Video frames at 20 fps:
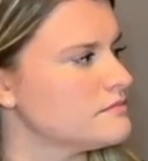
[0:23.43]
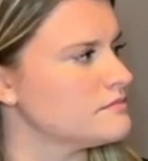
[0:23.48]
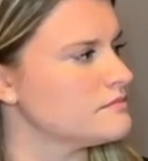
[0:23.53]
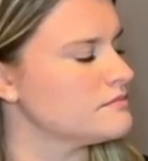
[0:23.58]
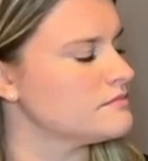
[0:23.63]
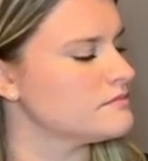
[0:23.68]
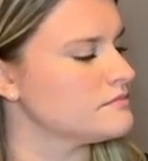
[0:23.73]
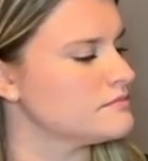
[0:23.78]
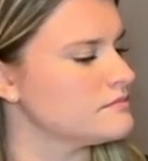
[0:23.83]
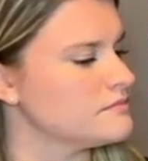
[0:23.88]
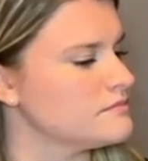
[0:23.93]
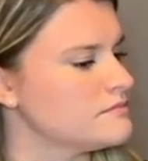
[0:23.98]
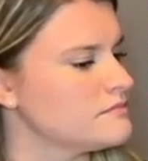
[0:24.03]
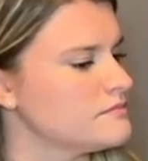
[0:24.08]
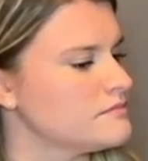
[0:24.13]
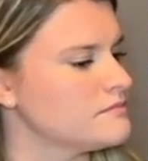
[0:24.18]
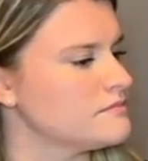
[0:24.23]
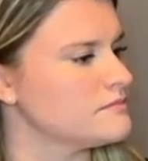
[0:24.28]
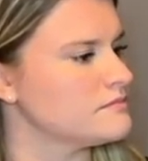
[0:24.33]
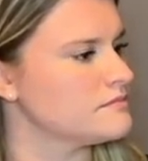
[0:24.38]

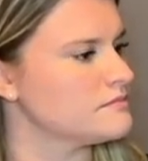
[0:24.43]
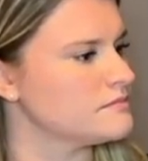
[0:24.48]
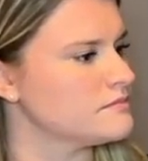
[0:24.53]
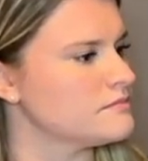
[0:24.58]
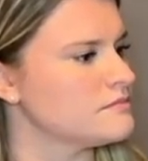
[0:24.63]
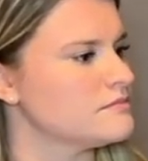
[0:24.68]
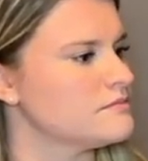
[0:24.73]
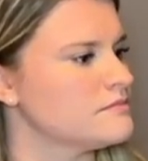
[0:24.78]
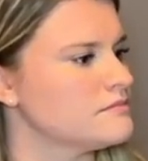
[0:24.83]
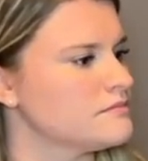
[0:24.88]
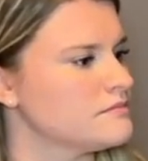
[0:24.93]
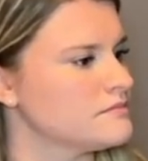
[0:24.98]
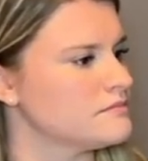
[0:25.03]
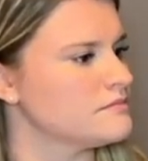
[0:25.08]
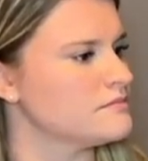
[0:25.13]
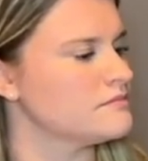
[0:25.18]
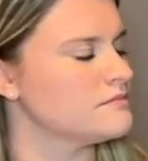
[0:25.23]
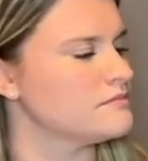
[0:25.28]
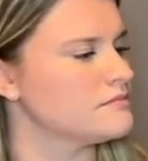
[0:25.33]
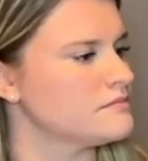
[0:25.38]

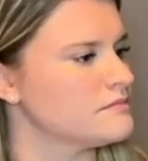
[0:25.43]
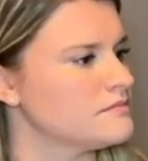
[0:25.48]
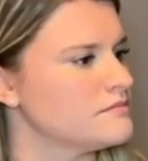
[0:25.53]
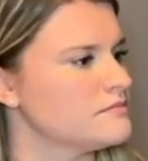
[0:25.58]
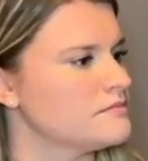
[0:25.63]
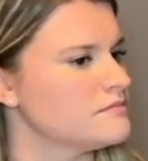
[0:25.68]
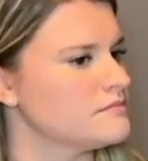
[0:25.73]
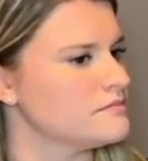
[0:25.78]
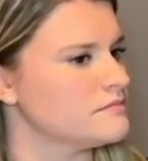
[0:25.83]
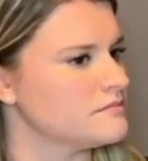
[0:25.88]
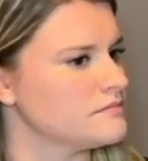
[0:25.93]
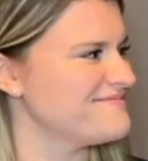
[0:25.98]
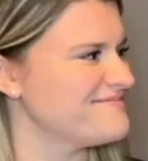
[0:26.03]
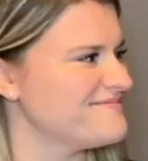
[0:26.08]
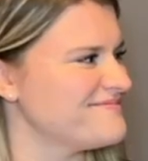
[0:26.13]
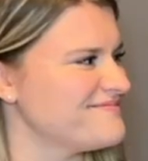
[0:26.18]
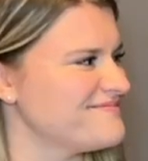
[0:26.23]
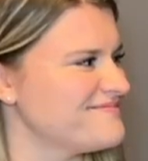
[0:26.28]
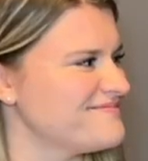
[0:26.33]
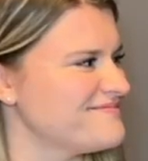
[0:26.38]

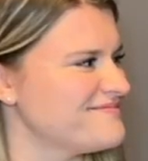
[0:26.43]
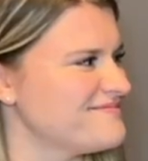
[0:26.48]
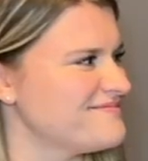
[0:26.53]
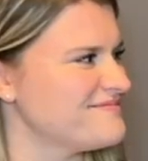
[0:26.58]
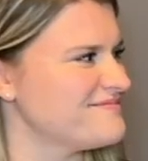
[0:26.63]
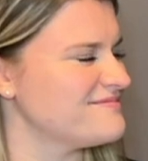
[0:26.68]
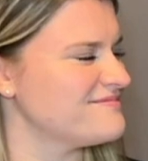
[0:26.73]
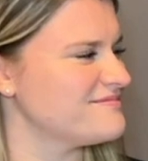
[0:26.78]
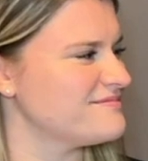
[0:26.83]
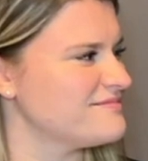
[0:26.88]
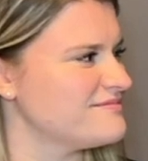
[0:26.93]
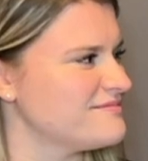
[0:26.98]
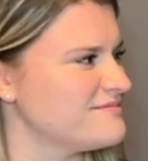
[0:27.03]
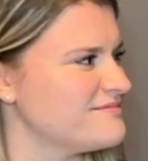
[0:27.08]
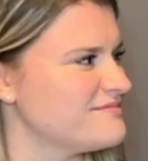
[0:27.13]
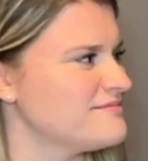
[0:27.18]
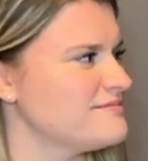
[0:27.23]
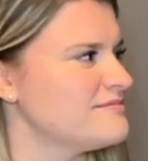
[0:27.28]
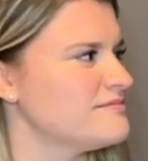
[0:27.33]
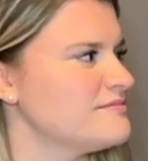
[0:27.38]

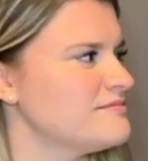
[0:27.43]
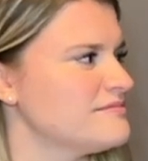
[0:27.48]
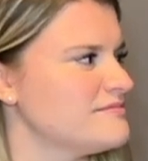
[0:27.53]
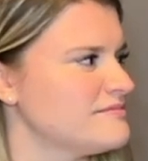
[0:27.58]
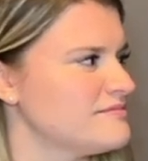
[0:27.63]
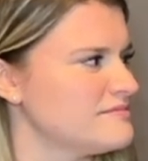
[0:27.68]
The person shown says nothing.